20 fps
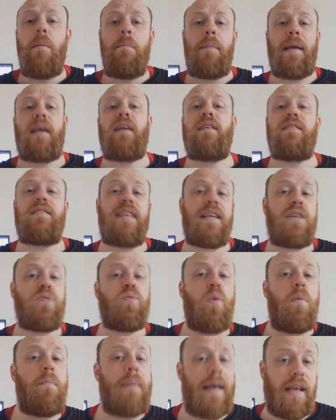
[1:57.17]
because
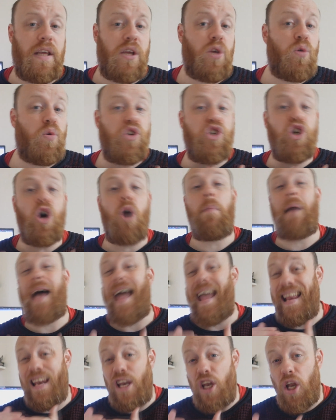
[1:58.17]
this will make your job
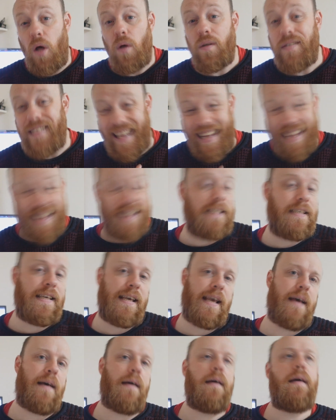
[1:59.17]
a lot
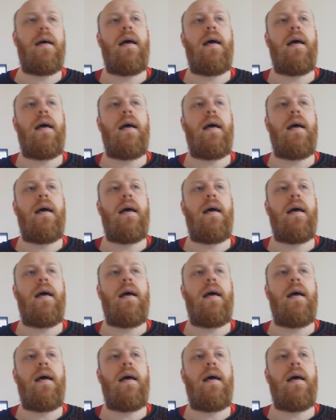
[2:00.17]
easier.